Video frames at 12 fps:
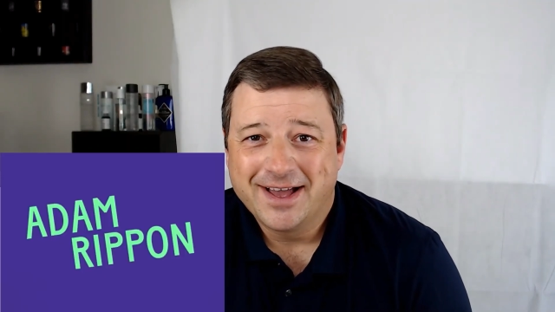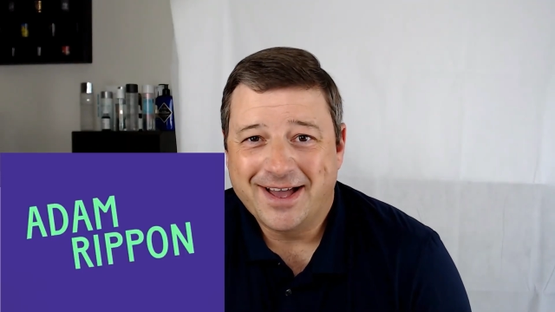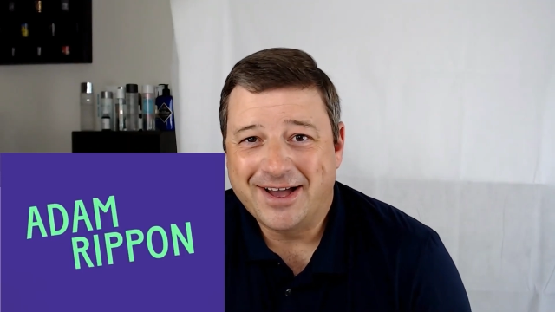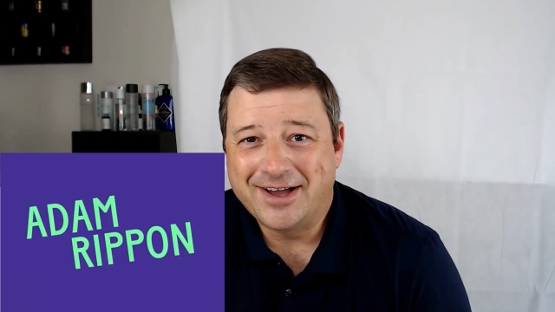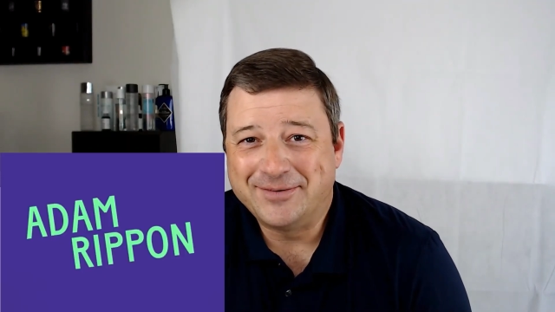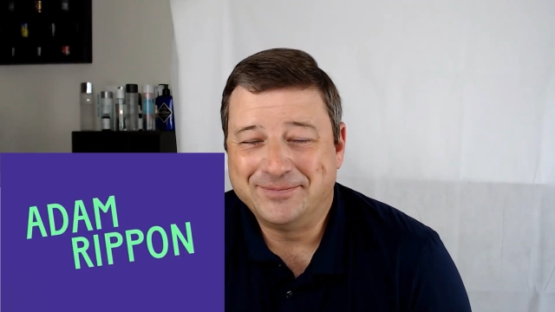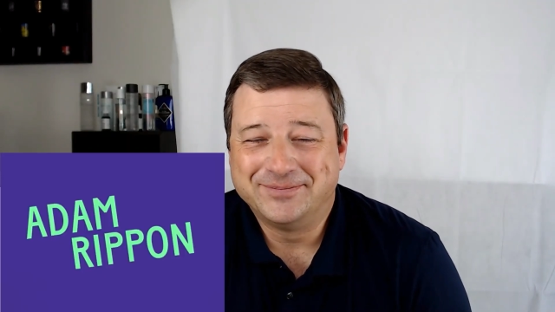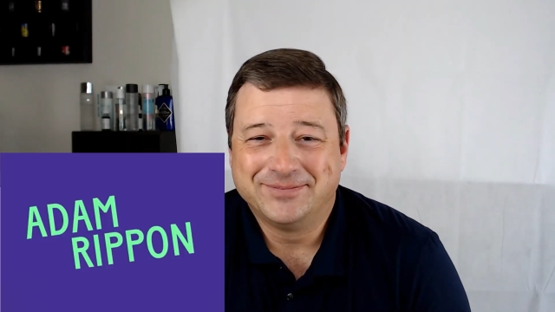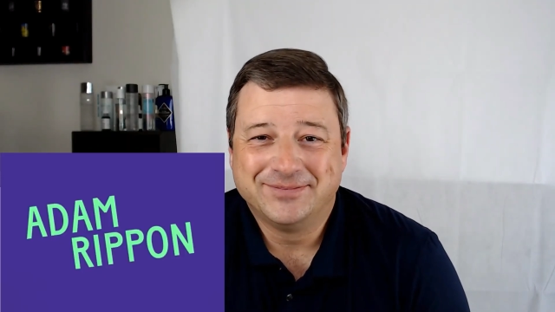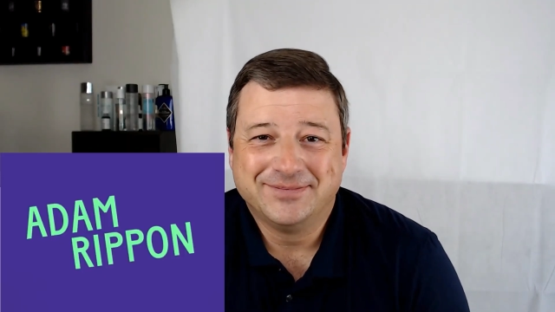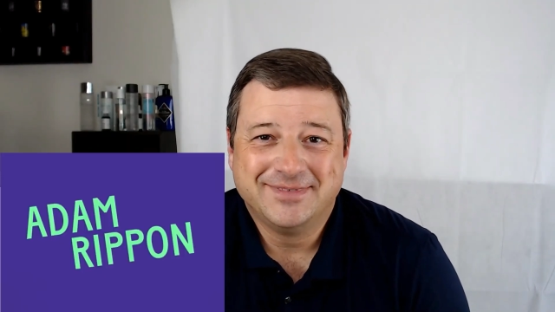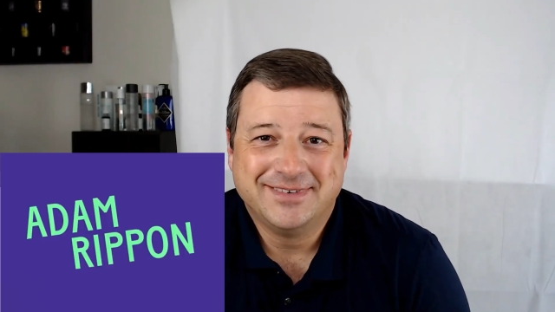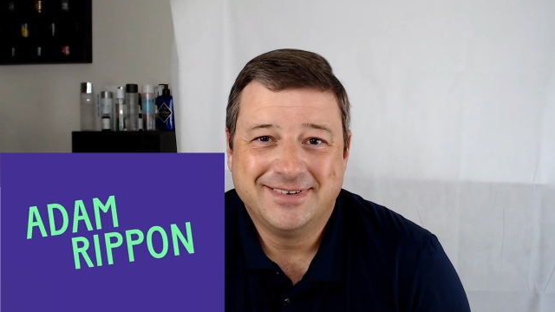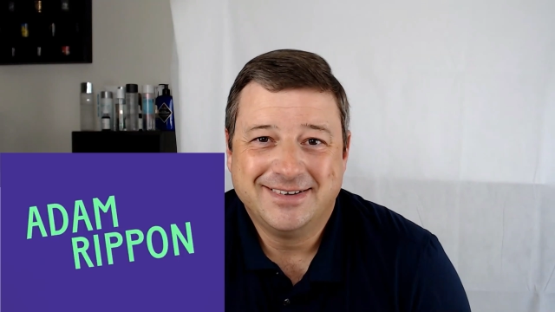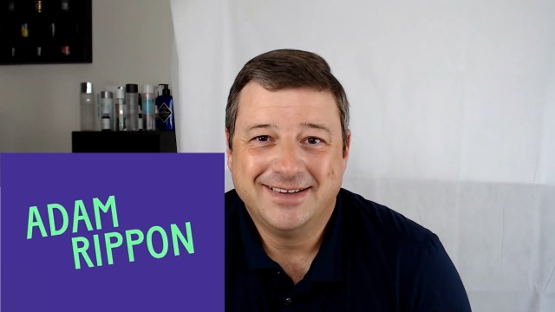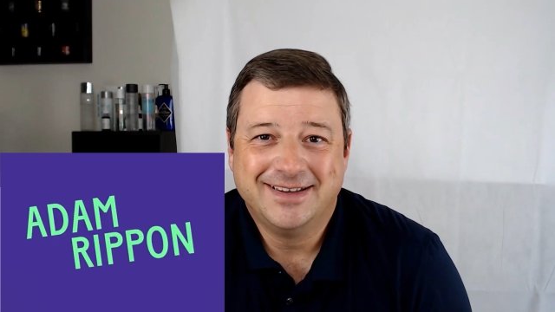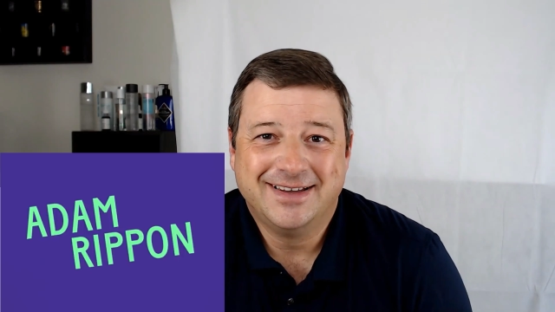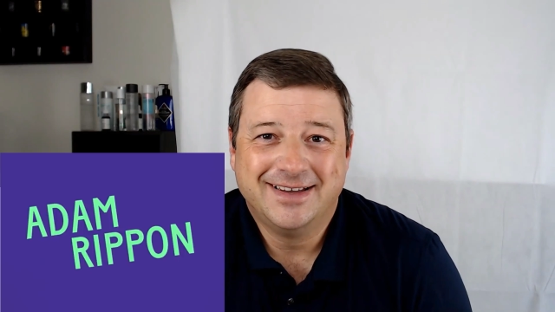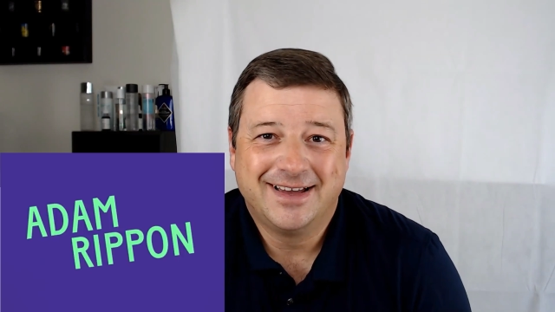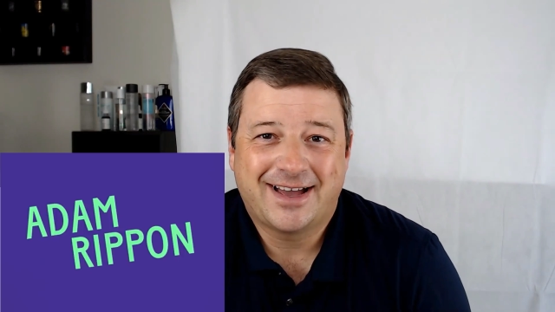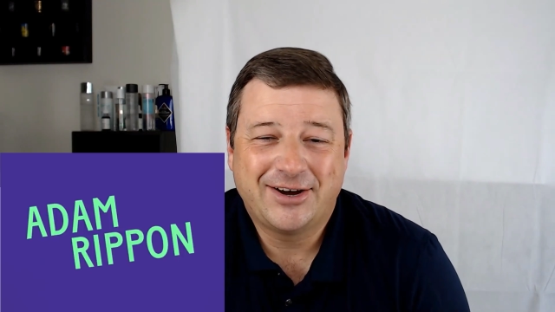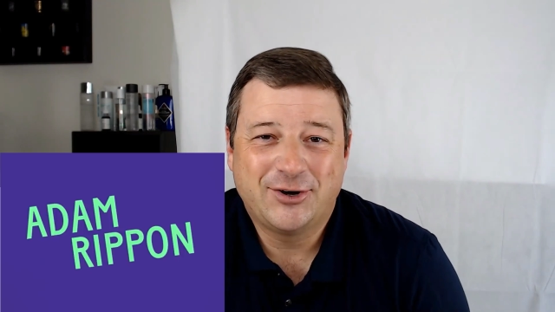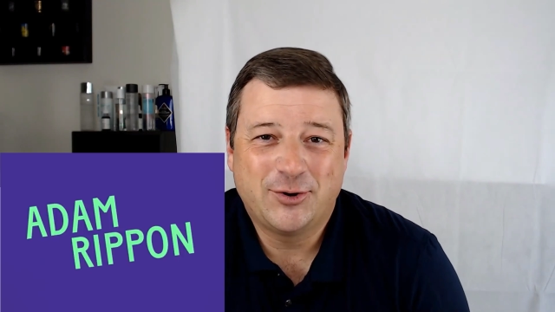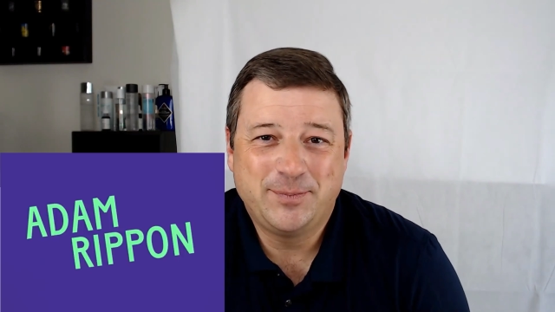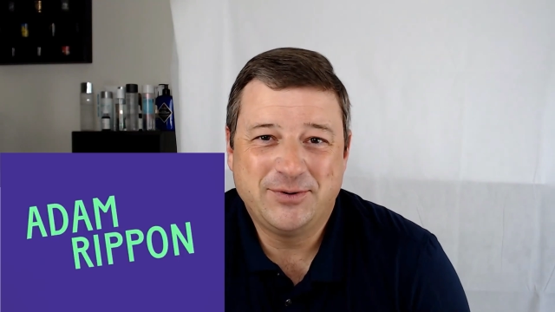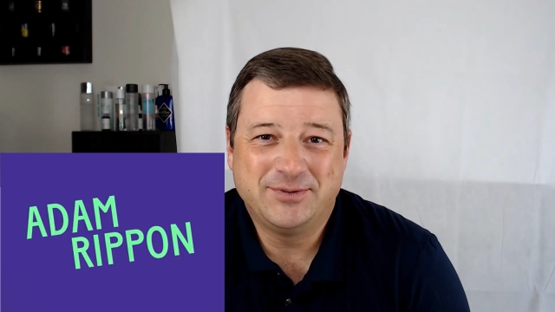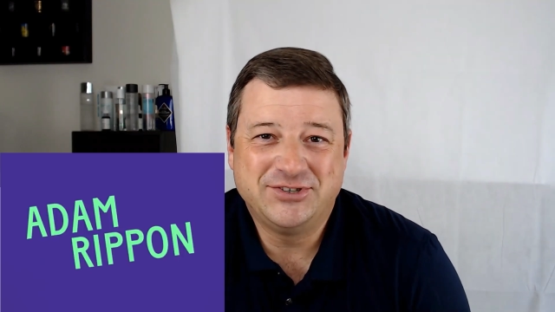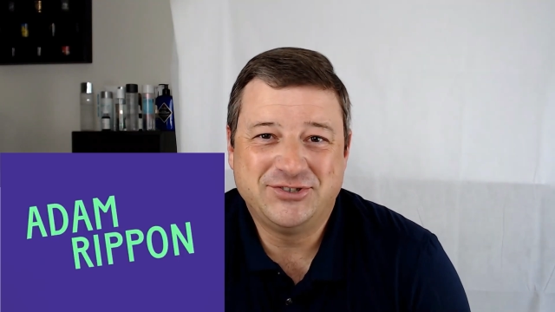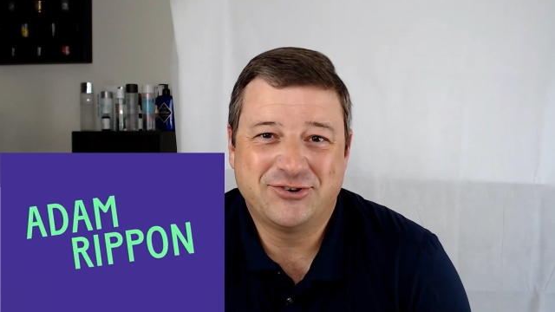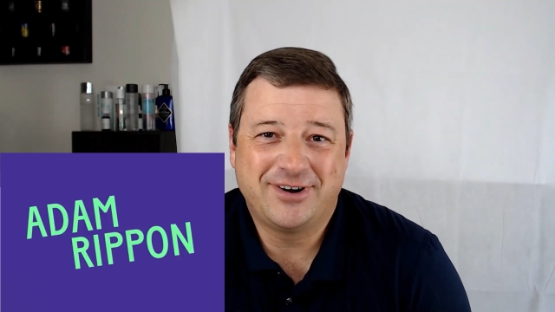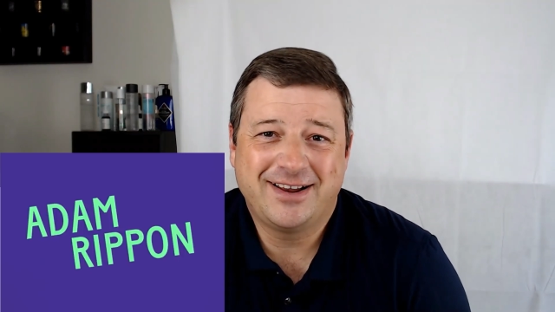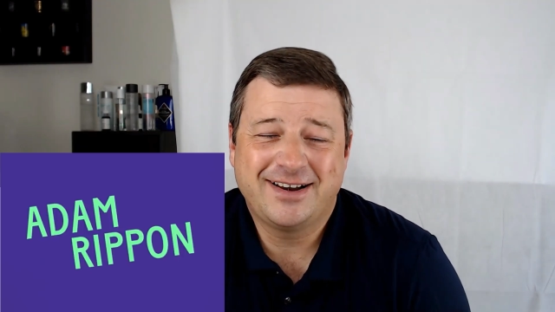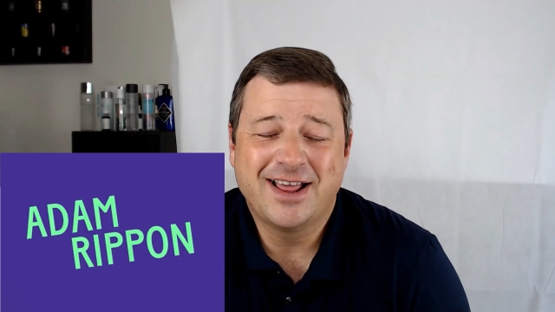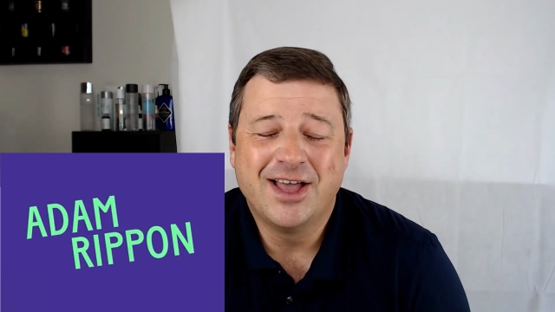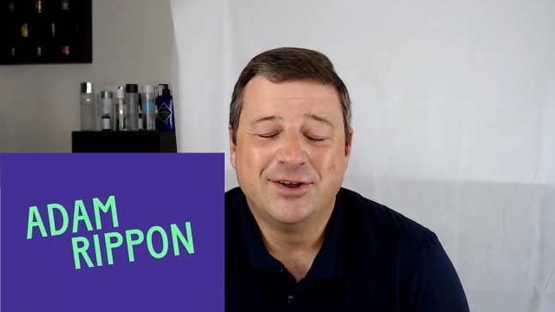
I hope you enjoyed it.